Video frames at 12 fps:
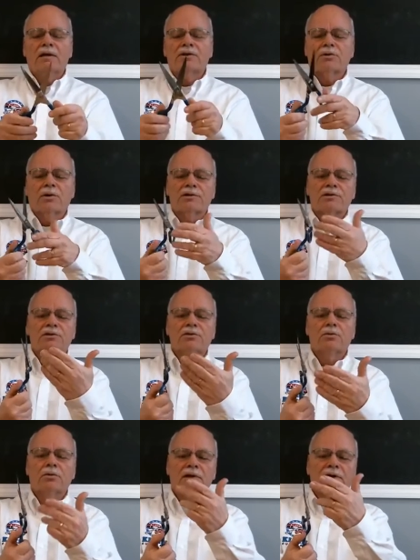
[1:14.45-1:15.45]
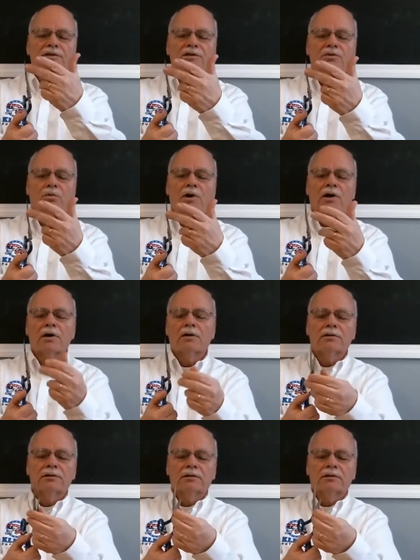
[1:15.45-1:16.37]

So as the tool edges wear,